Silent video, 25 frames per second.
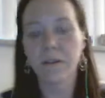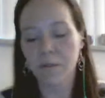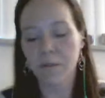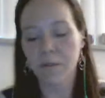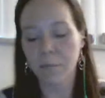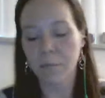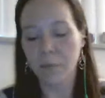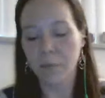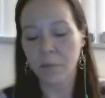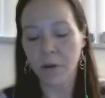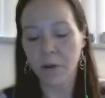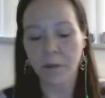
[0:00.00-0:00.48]

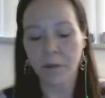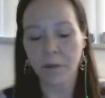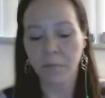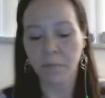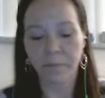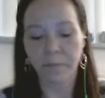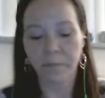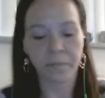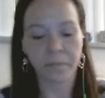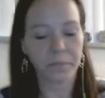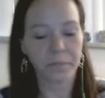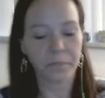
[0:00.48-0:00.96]
But,
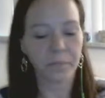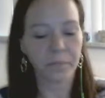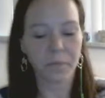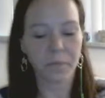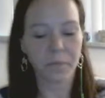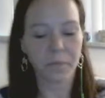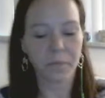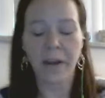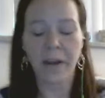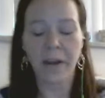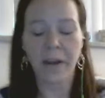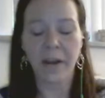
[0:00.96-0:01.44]

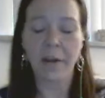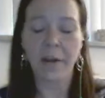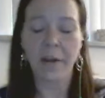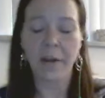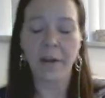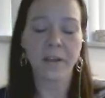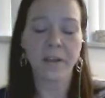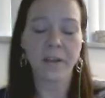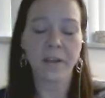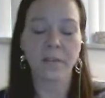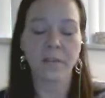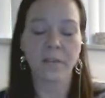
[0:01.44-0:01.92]
man, I'll
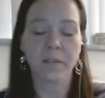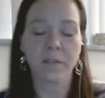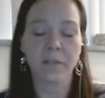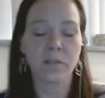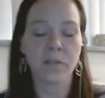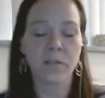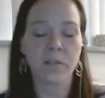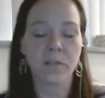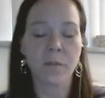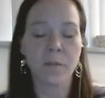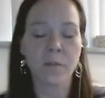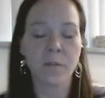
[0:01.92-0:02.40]
take the
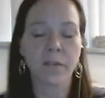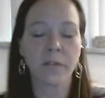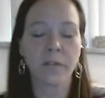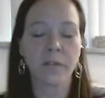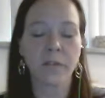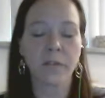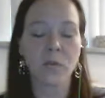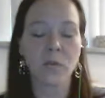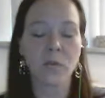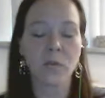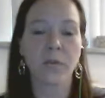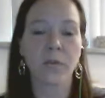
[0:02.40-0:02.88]
screaming
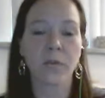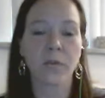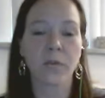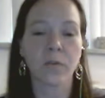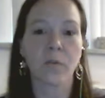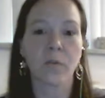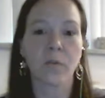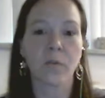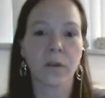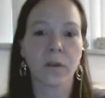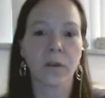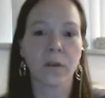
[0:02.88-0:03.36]

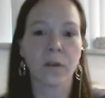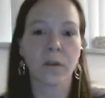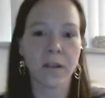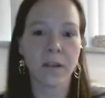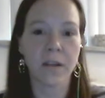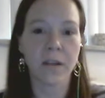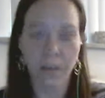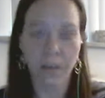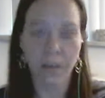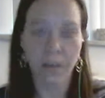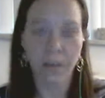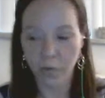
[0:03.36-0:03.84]
2-year-old any
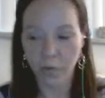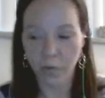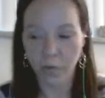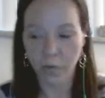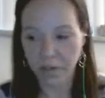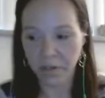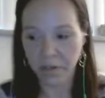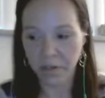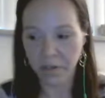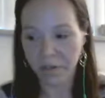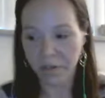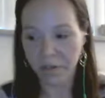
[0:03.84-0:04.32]
day over a
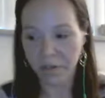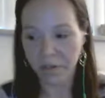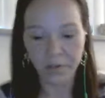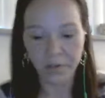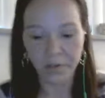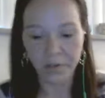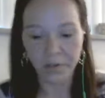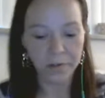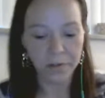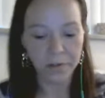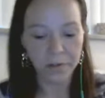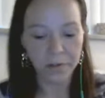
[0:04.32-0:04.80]

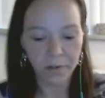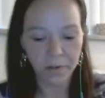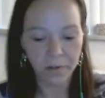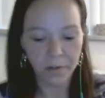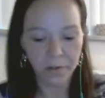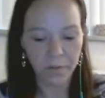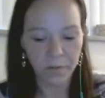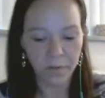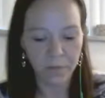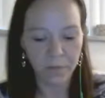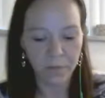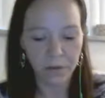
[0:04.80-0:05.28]
teenager. I'm
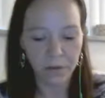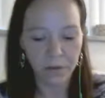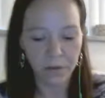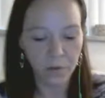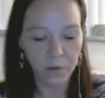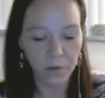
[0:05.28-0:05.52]
telling you.